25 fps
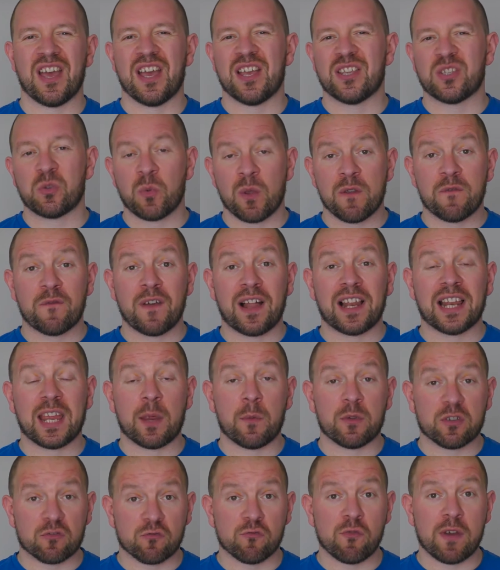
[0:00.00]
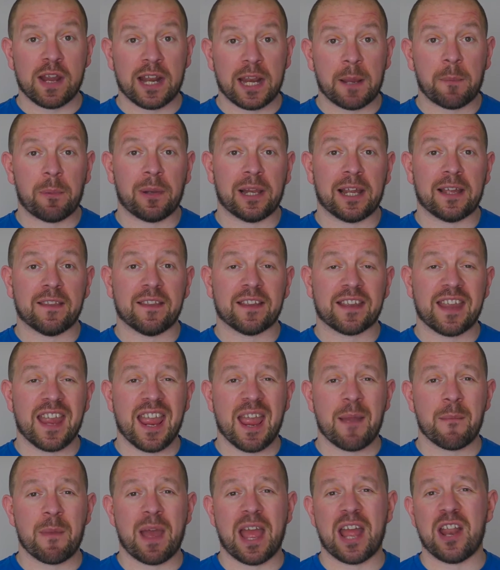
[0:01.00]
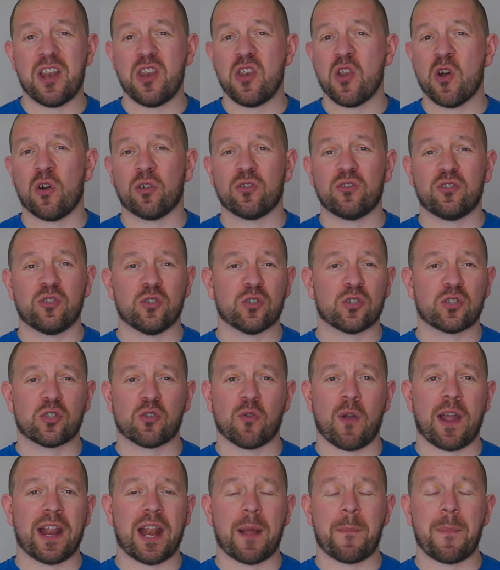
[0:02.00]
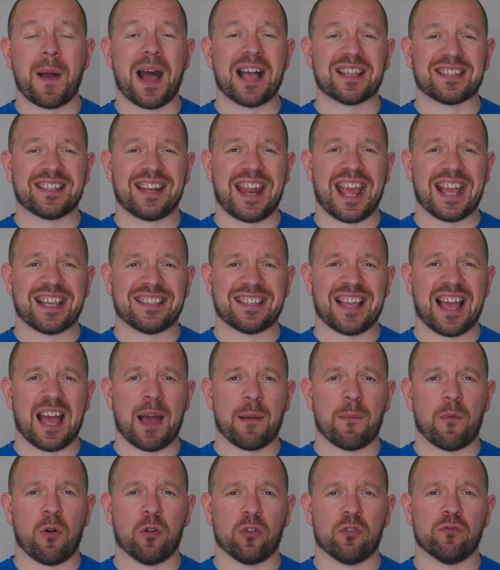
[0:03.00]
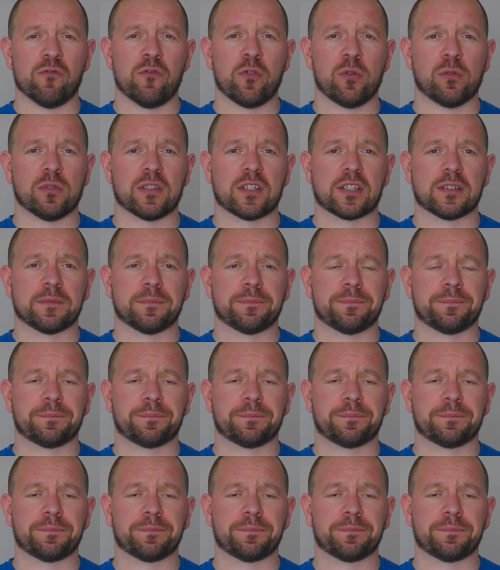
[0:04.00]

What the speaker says: so he felt he was really playing the game and not just trying to pass an exam on the rules.